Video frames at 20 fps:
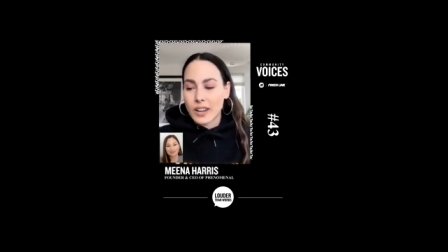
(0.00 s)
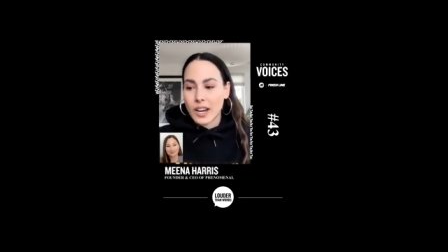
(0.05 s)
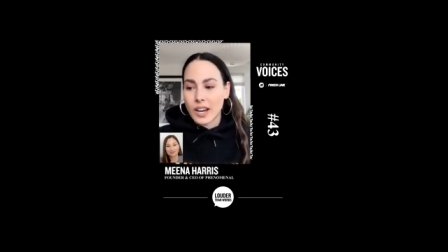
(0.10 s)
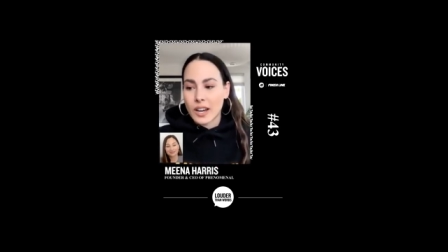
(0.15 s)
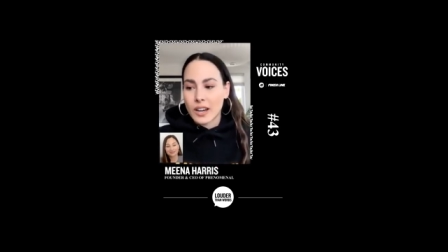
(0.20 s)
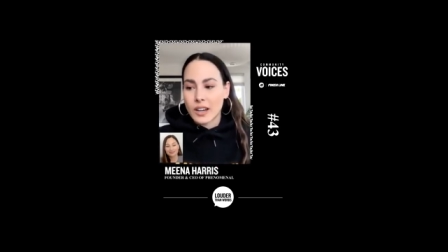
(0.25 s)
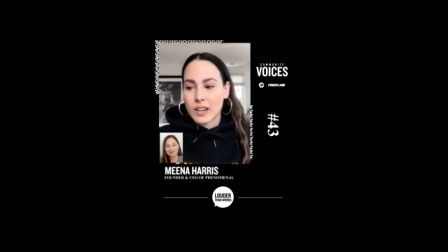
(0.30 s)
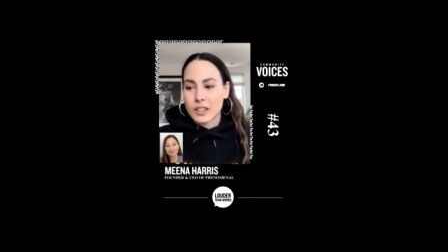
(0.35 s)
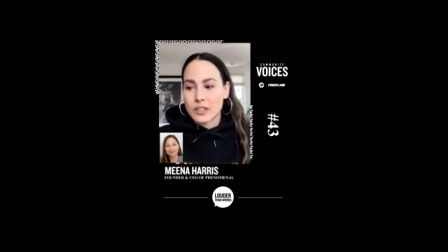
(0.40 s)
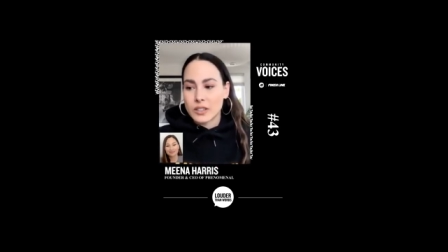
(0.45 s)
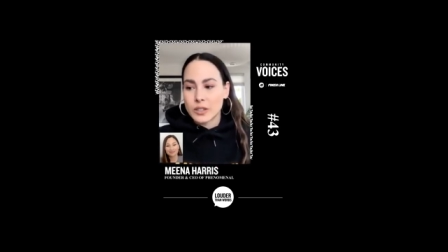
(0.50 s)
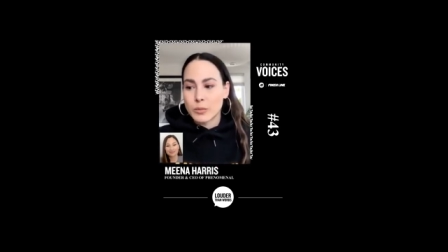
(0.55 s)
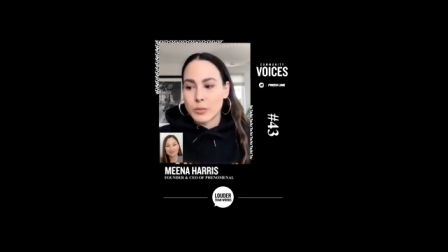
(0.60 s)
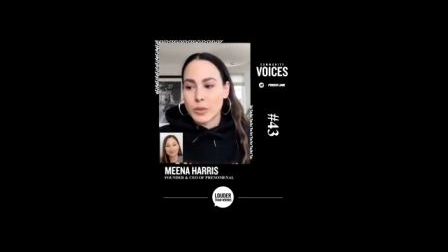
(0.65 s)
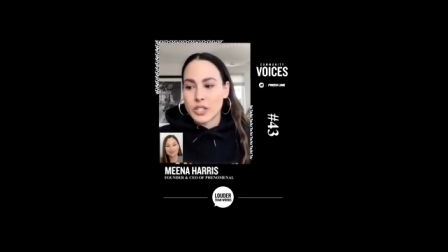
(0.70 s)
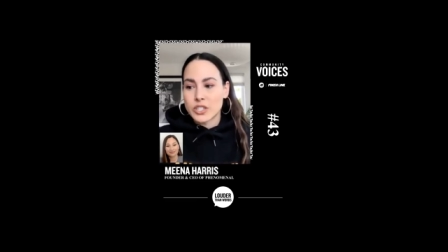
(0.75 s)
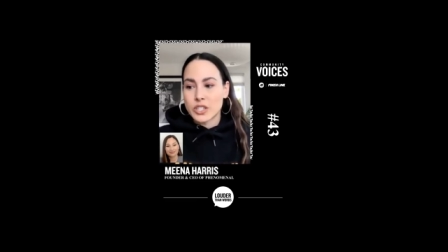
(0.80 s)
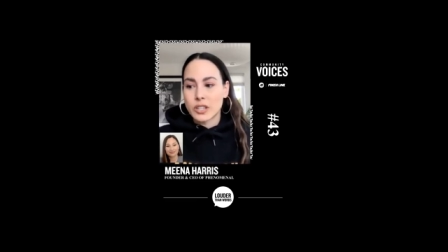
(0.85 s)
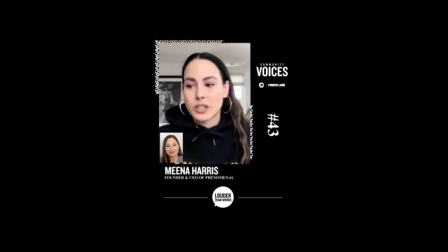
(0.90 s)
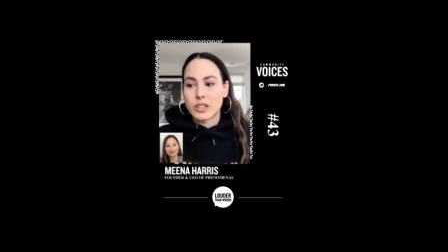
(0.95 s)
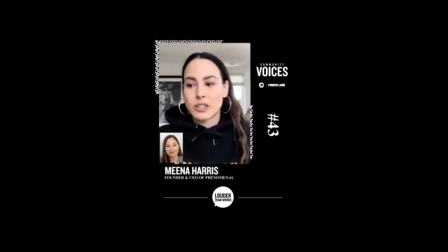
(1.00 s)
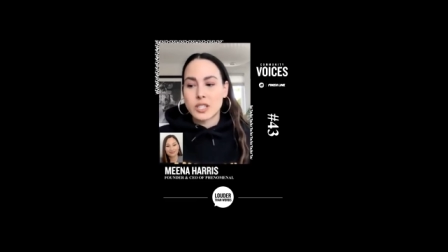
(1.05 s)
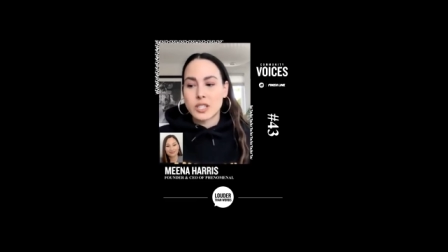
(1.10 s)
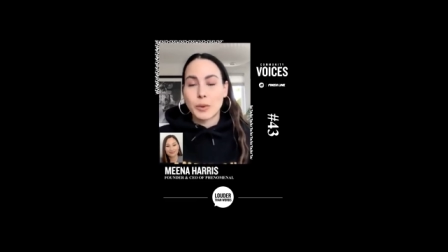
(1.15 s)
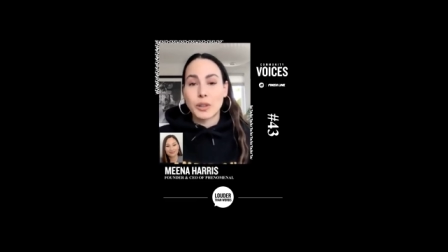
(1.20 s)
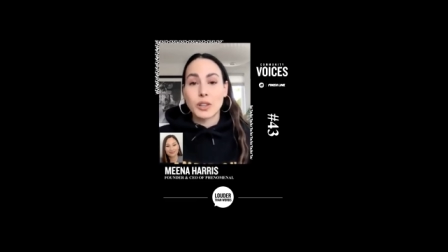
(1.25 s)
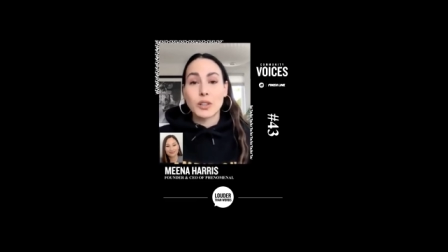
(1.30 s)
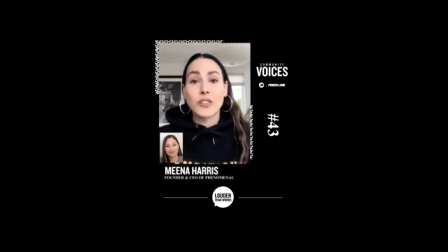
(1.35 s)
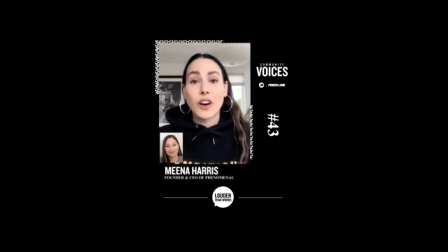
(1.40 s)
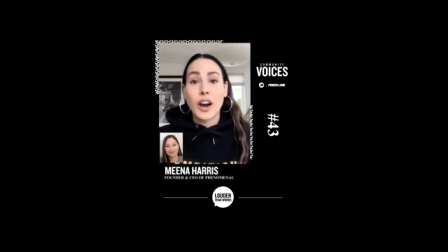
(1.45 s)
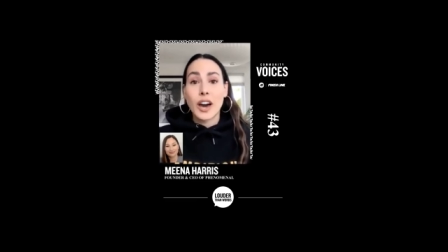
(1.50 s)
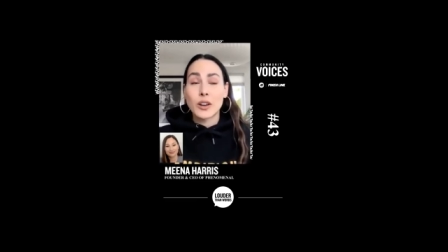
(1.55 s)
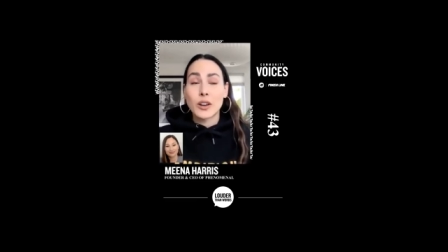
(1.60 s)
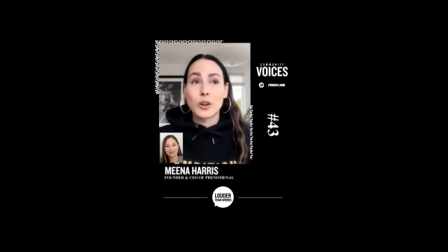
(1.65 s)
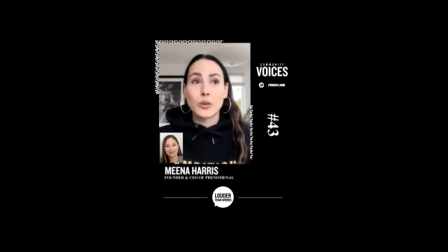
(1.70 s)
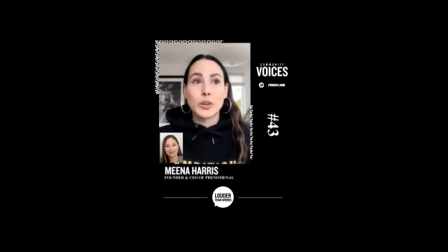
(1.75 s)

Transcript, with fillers: Uh, you mentioned Demi Lovato.